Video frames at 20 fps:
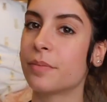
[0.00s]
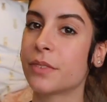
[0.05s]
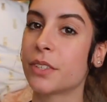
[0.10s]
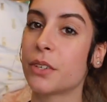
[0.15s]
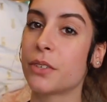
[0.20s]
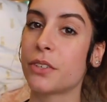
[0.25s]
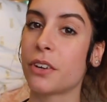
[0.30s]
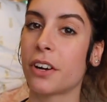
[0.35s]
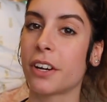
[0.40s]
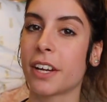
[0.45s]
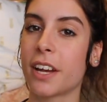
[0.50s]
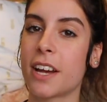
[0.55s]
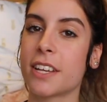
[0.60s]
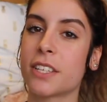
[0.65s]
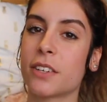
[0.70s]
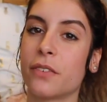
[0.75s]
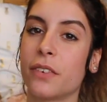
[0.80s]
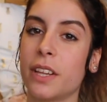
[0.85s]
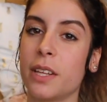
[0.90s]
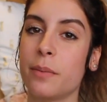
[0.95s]
So Target
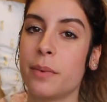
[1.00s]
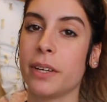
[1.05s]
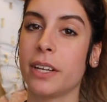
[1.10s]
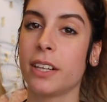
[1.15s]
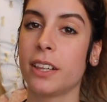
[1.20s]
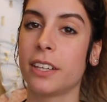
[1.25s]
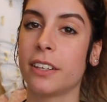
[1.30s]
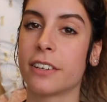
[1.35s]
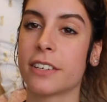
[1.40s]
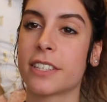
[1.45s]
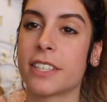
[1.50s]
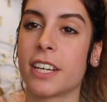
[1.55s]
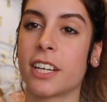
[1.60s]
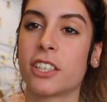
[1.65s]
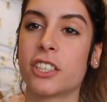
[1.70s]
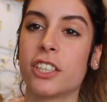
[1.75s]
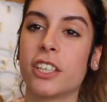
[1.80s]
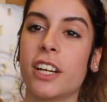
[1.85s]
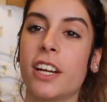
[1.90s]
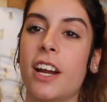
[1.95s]
has a really big clearance
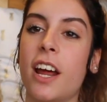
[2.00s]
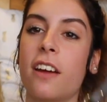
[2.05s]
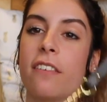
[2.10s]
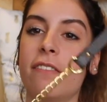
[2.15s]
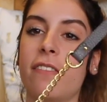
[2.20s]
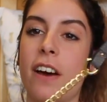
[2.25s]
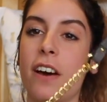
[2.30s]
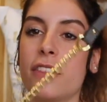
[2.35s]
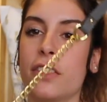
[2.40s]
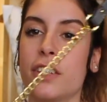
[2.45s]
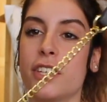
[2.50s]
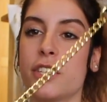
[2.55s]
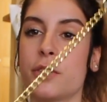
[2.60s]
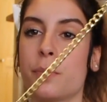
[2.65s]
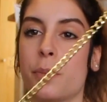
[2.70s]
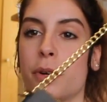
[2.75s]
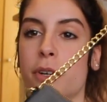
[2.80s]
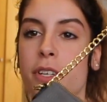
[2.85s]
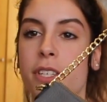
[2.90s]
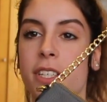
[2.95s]
section and I found this
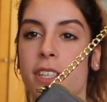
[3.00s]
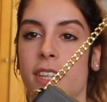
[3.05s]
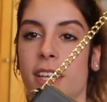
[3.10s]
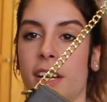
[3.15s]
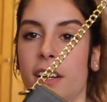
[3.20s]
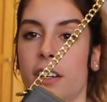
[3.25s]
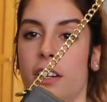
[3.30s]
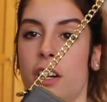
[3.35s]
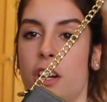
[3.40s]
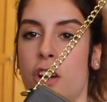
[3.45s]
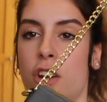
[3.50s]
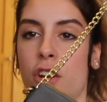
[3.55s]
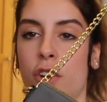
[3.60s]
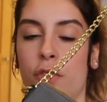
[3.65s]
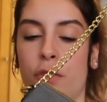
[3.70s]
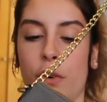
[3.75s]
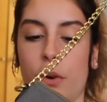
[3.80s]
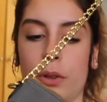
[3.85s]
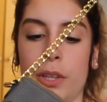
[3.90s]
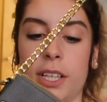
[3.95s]
purse in there
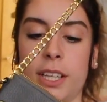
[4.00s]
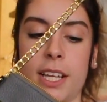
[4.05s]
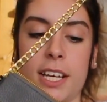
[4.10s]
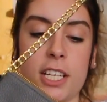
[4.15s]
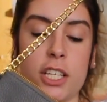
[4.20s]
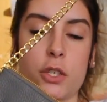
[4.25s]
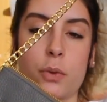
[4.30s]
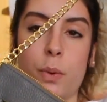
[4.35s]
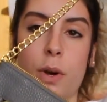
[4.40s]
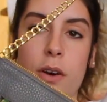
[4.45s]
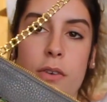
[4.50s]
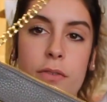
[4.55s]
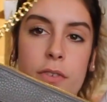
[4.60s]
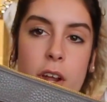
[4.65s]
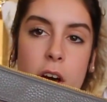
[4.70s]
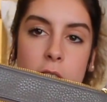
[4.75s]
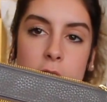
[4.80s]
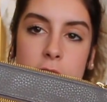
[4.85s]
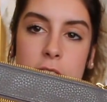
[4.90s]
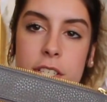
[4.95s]
for only like
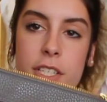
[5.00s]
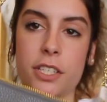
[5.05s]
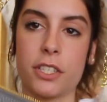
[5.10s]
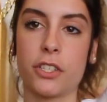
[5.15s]
$12.